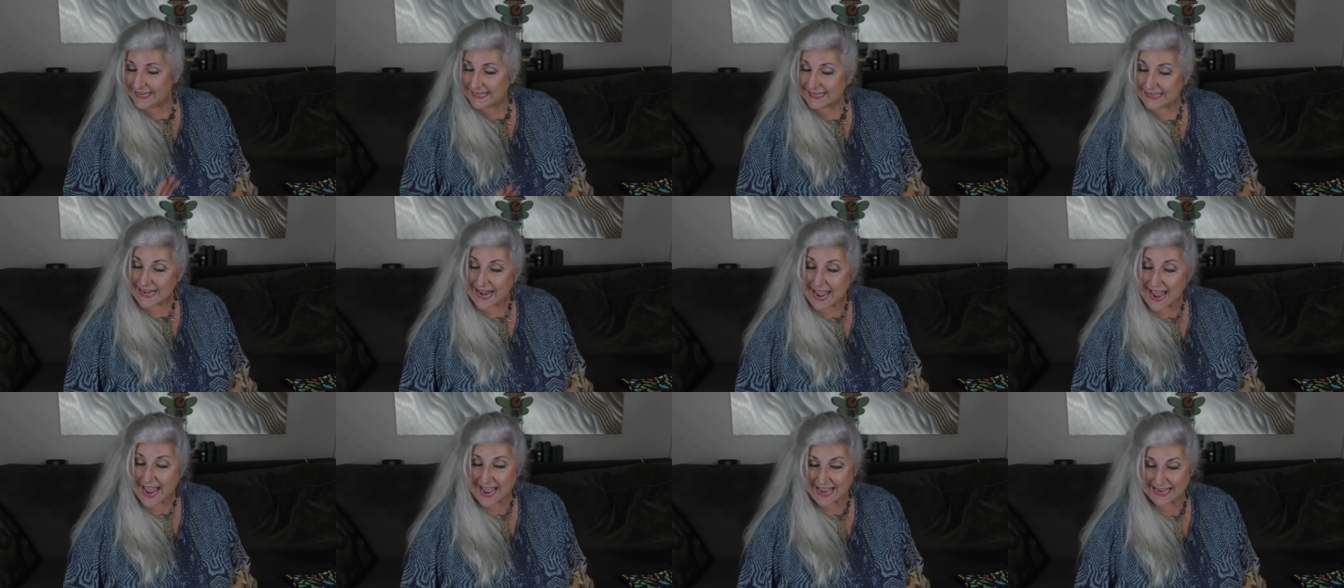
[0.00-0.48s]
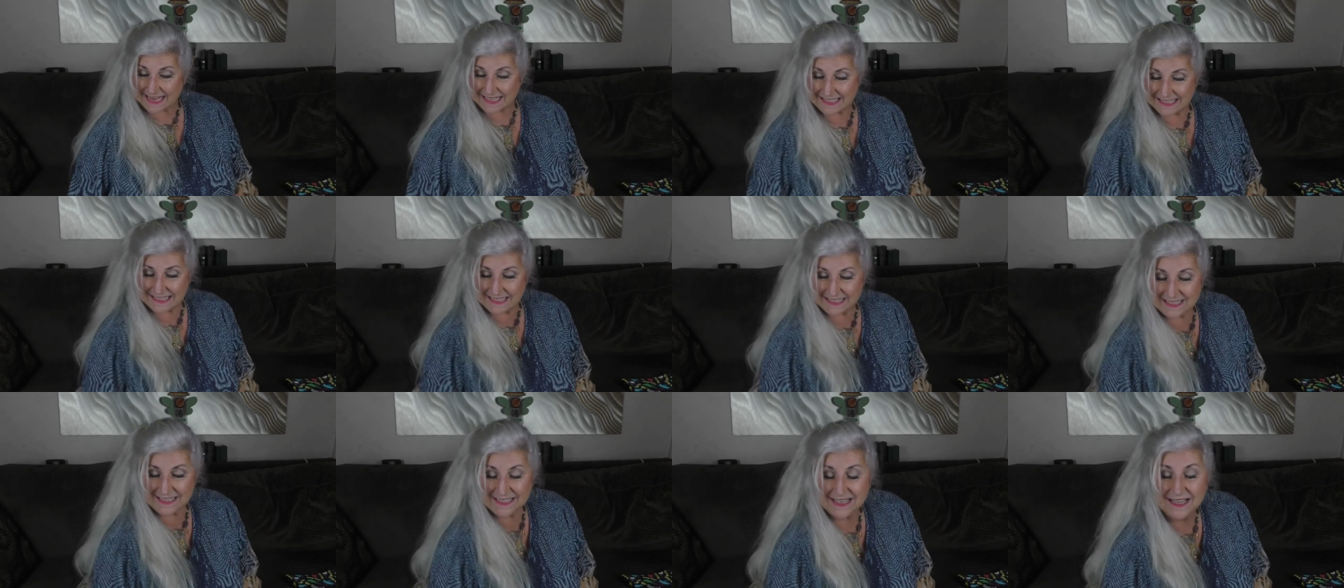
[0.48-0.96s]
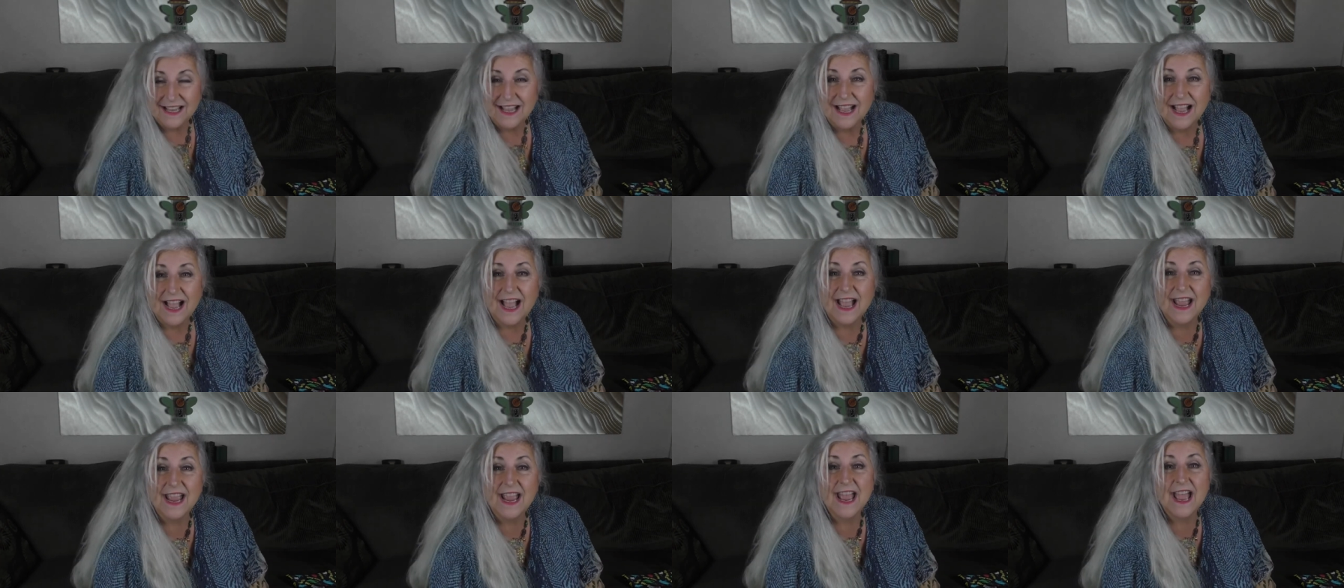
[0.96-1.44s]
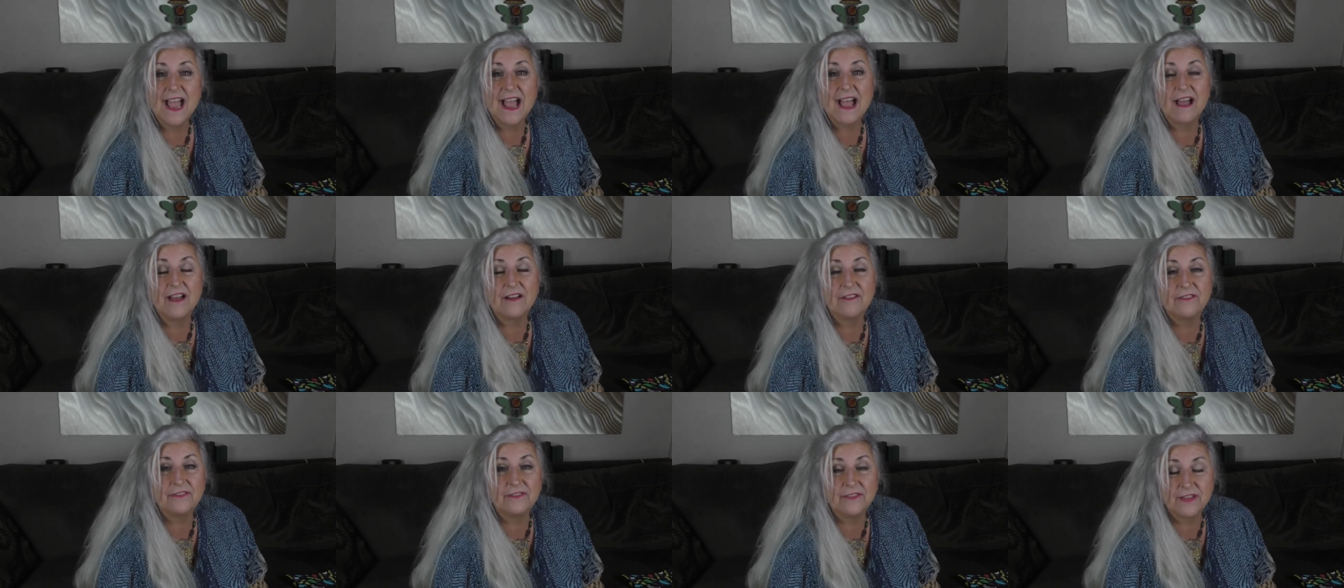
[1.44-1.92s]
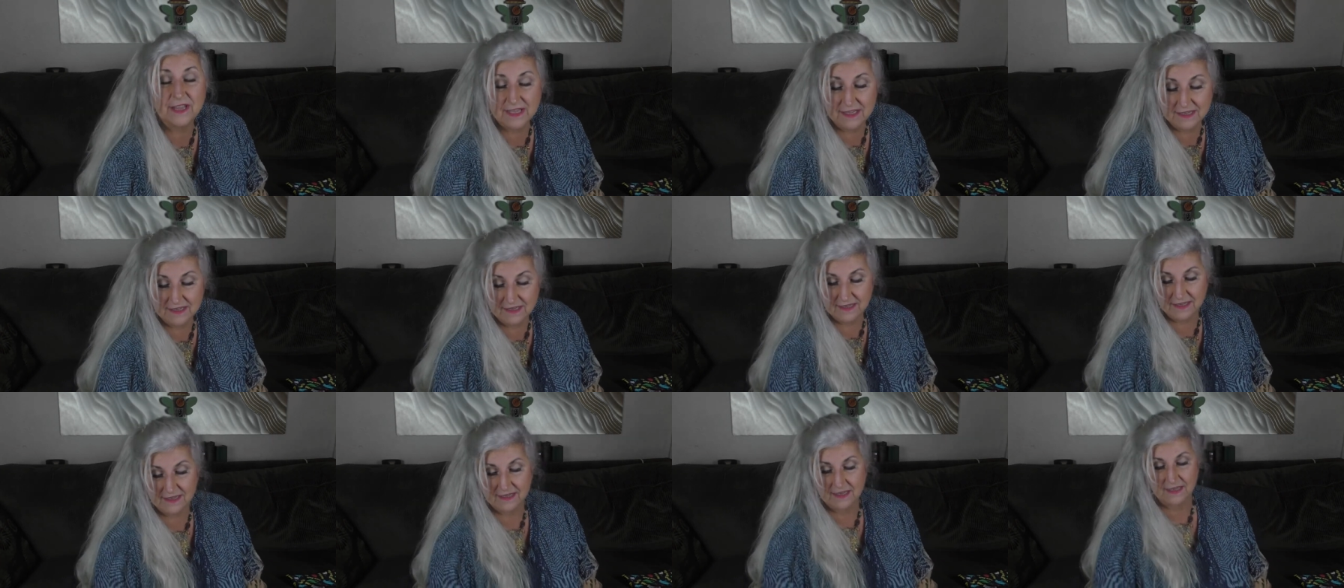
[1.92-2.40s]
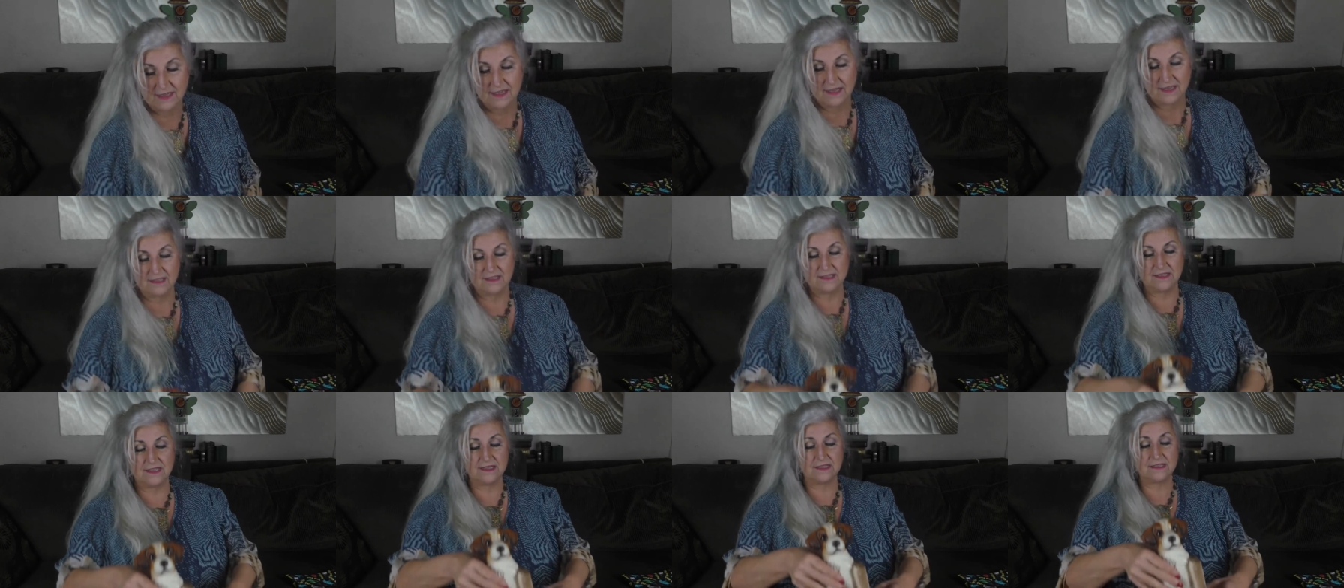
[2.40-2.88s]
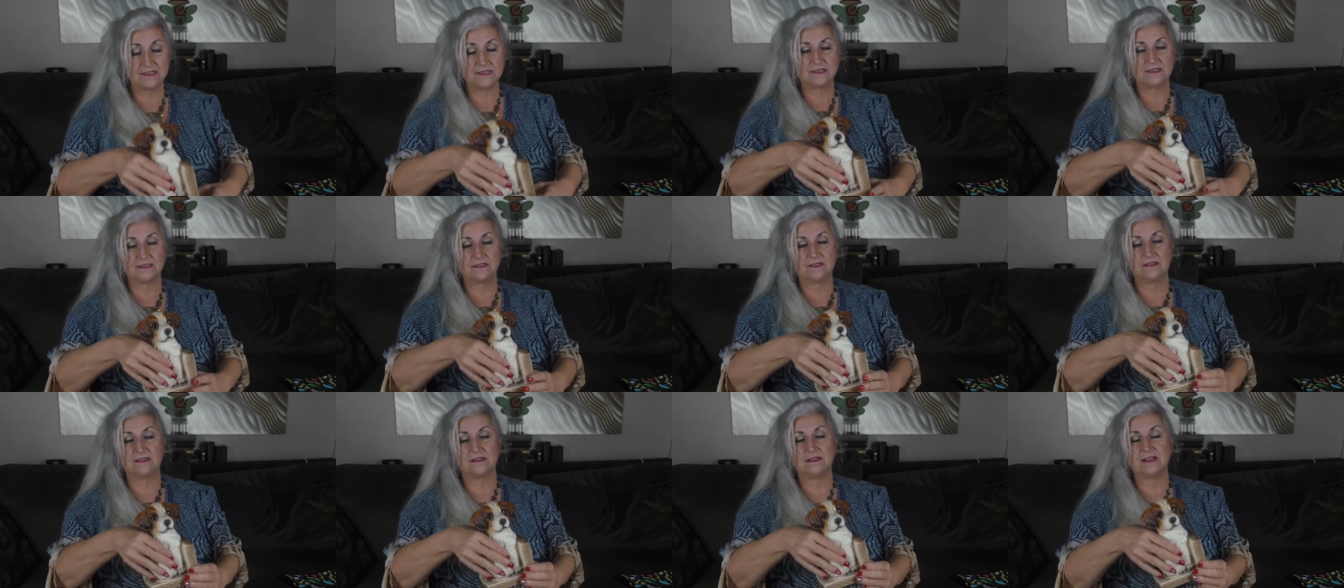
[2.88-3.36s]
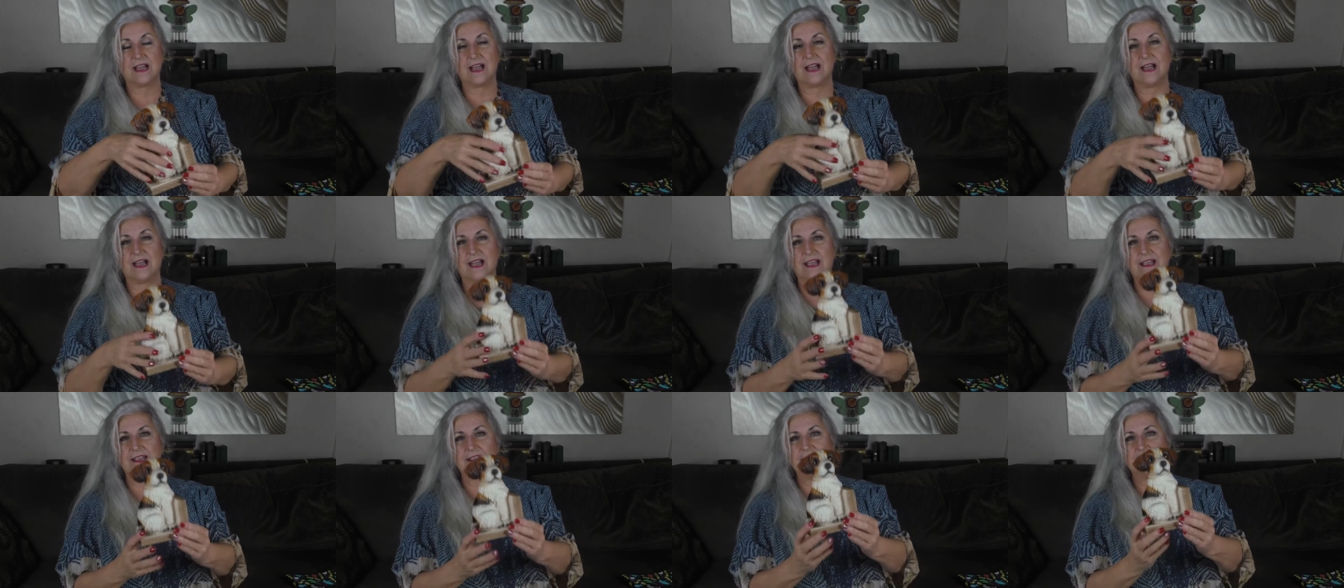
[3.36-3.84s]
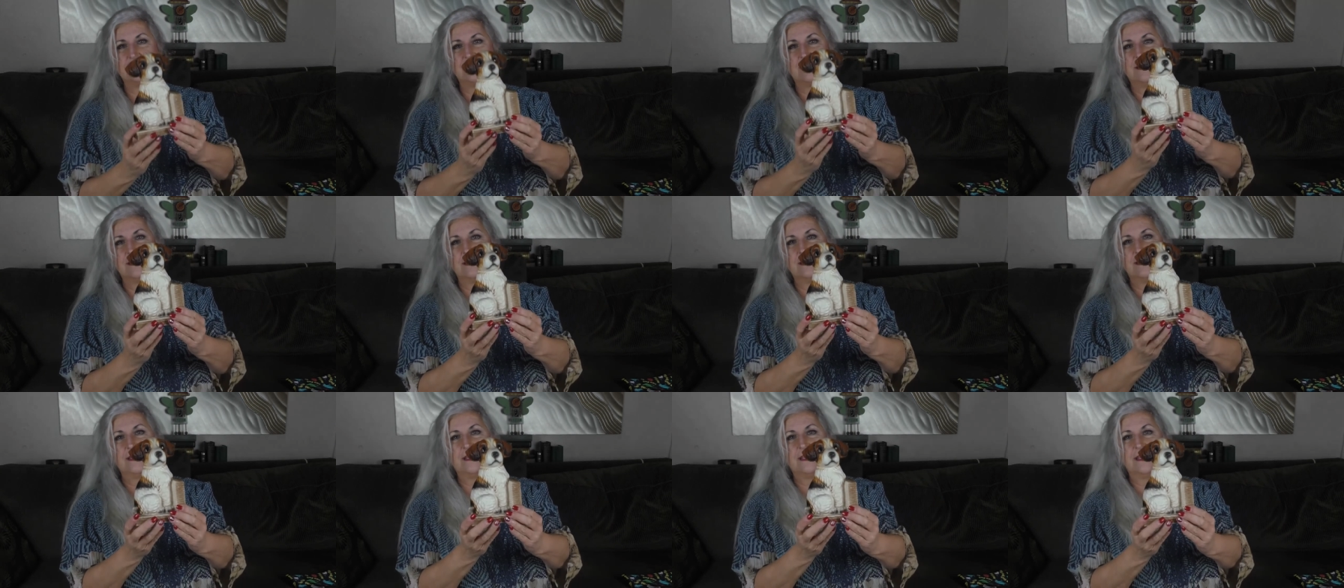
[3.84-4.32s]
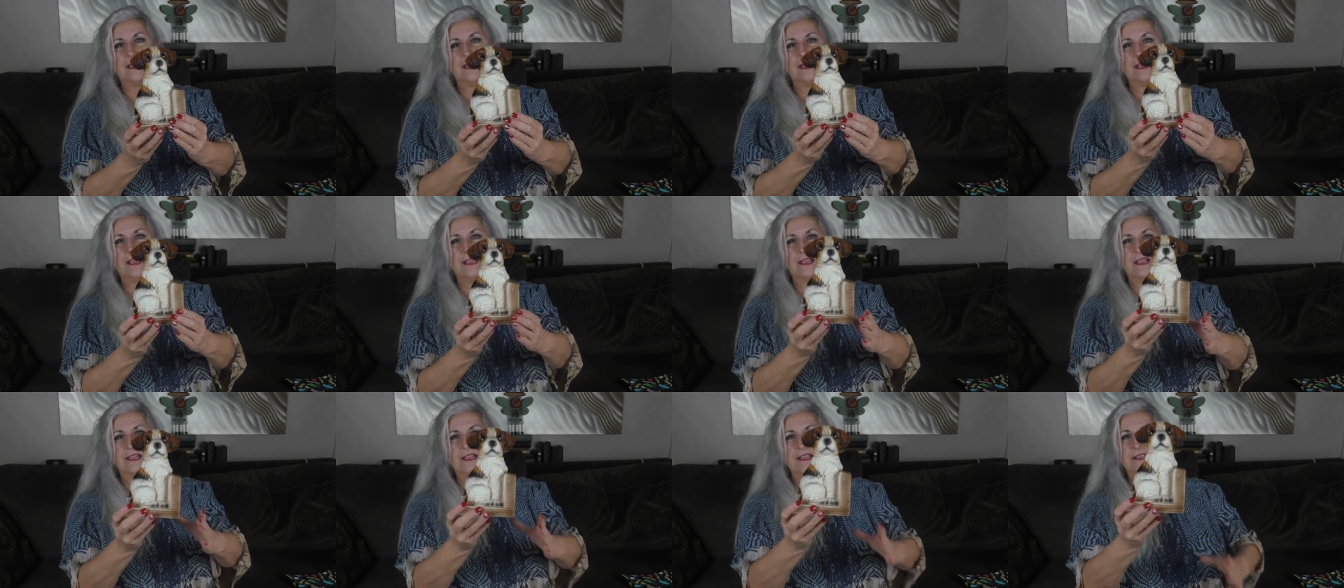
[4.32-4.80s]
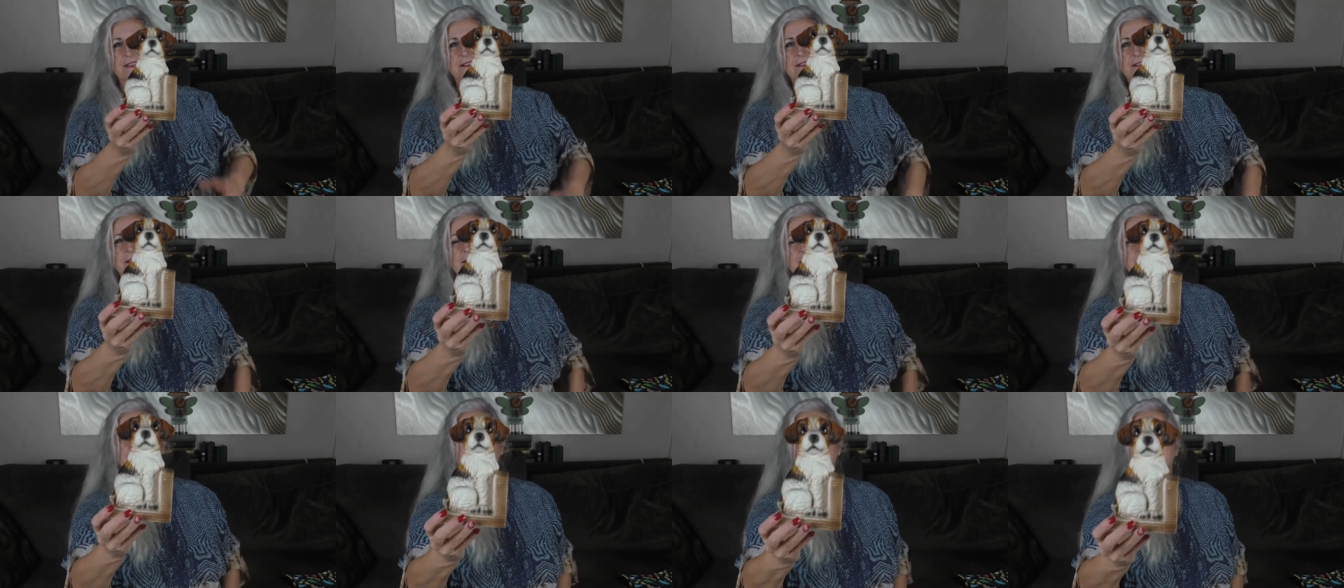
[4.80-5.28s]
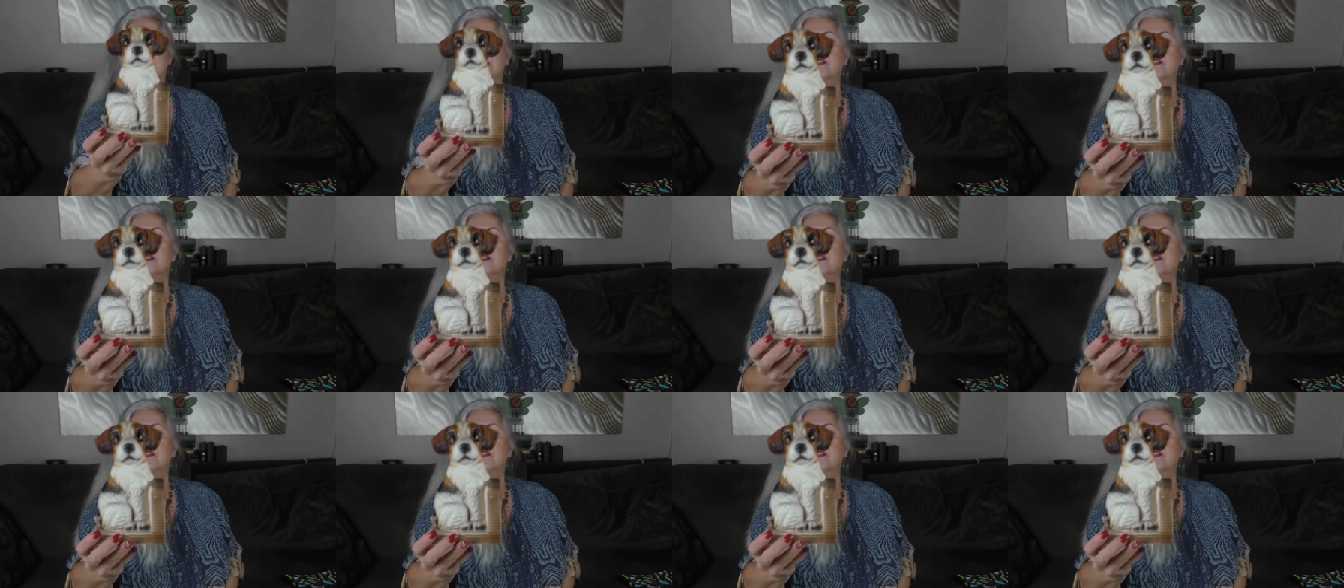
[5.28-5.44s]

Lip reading: Next, I have this little guy. Isn't he